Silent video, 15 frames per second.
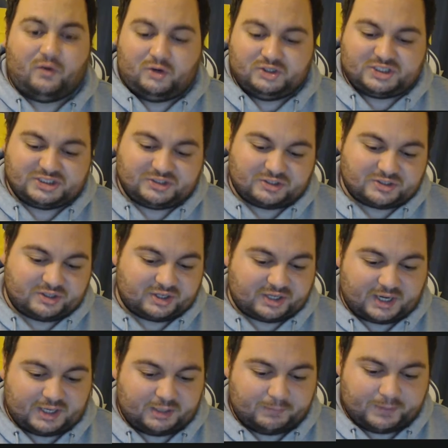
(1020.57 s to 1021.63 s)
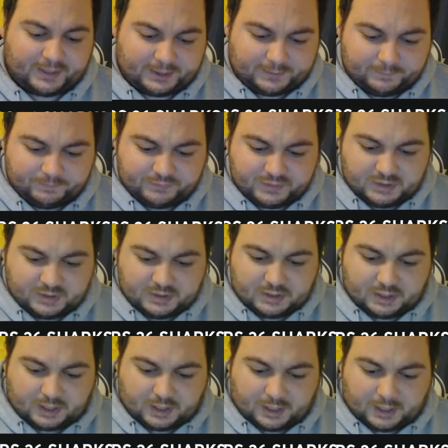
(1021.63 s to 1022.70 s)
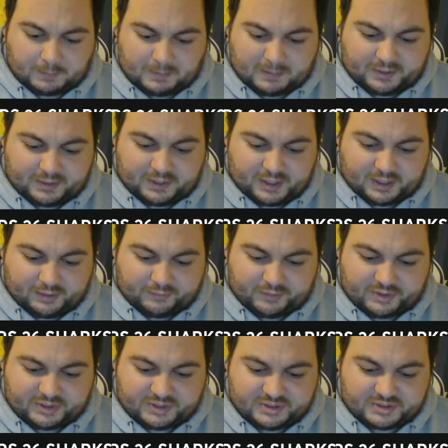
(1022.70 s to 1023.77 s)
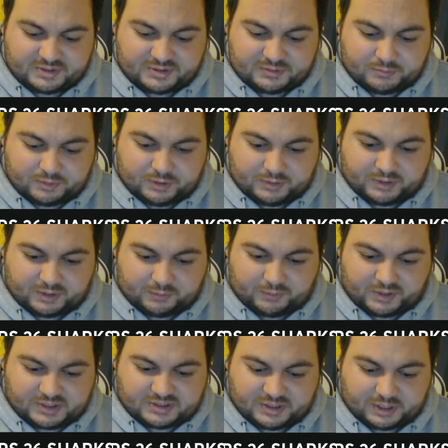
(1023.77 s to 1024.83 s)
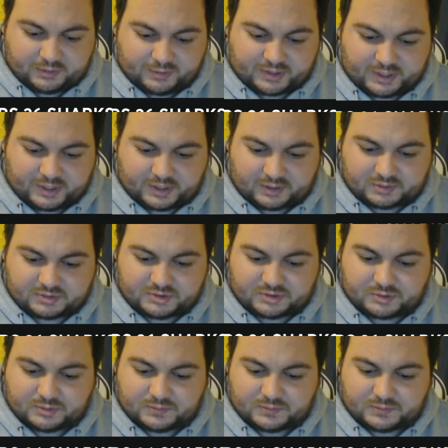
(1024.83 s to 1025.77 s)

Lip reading: is just not going to cut it, man. How many errors? Where's the error counts?